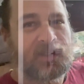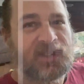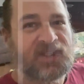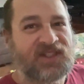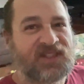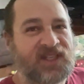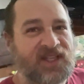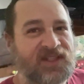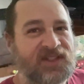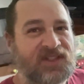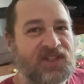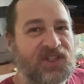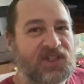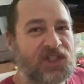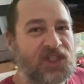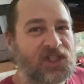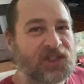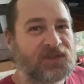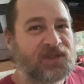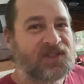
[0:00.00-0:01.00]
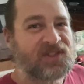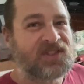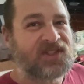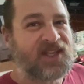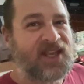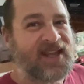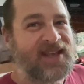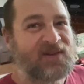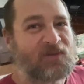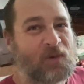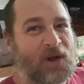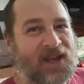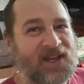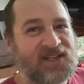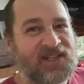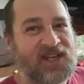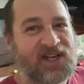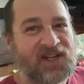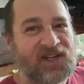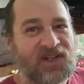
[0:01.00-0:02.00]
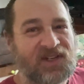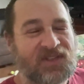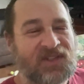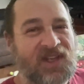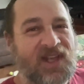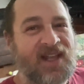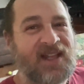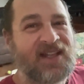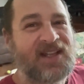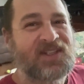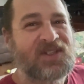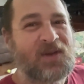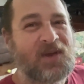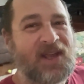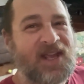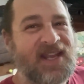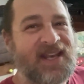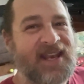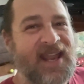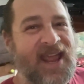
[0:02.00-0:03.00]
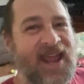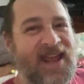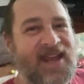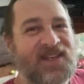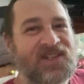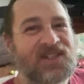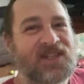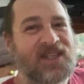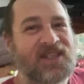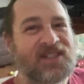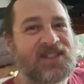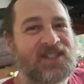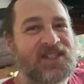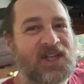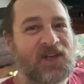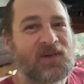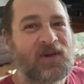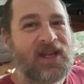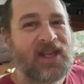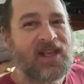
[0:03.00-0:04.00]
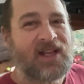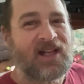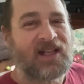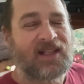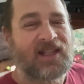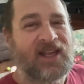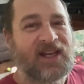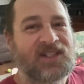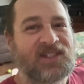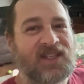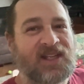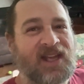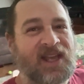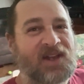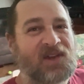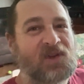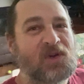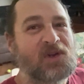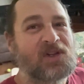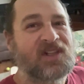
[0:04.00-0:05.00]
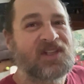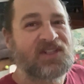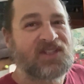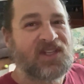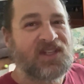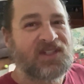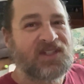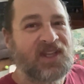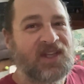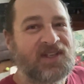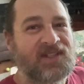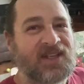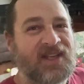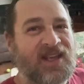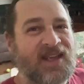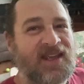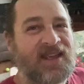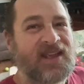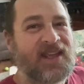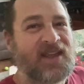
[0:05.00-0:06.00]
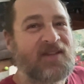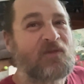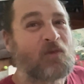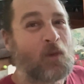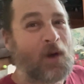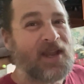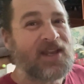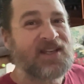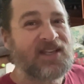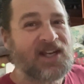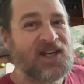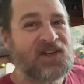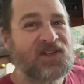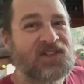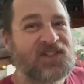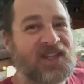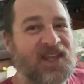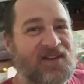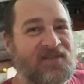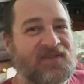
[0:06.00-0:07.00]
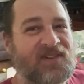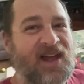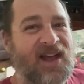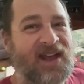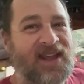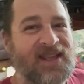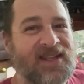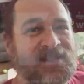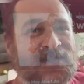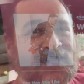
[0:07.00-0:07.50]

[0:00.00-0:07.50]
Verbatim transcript: Since children say reindeers, let's go ahead and ask Siri, Alexa, and Google Assistant if reindeers can fly.